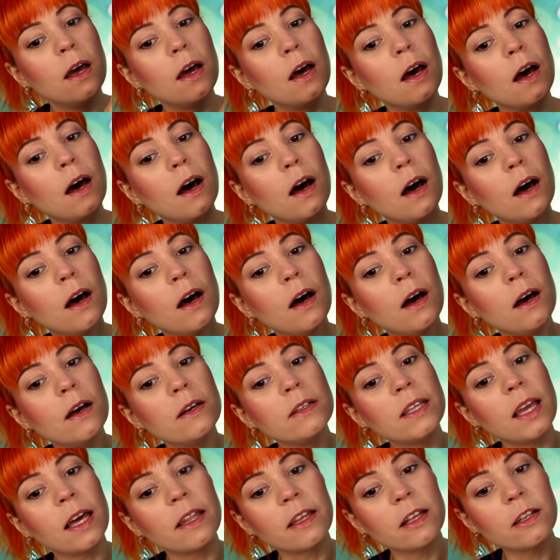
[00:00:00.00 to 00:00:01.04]
Uh,
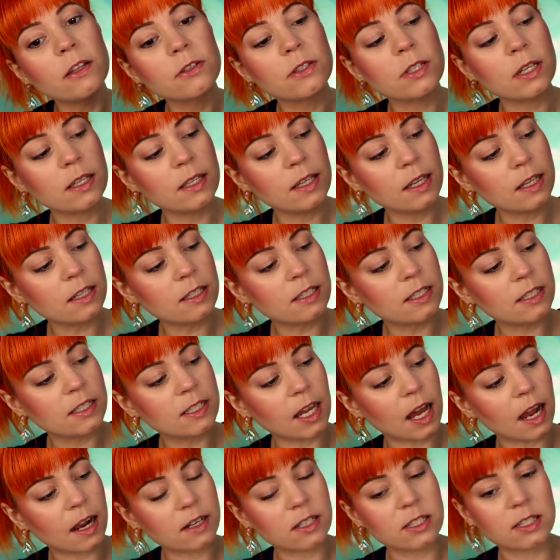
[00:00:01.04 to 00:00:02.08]
yeah, that looks like the
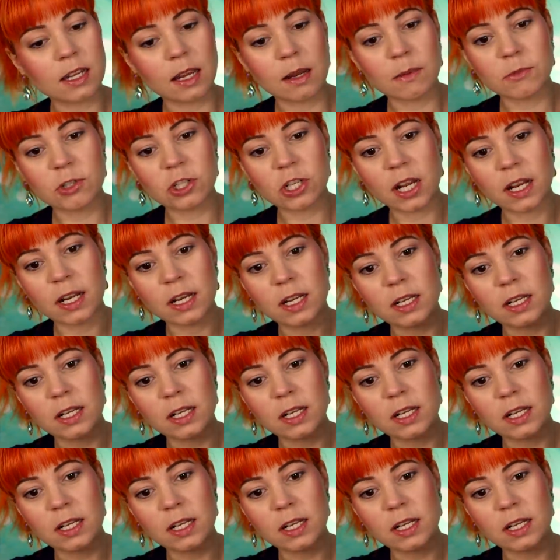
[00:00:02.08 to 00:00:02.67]
exact same shade.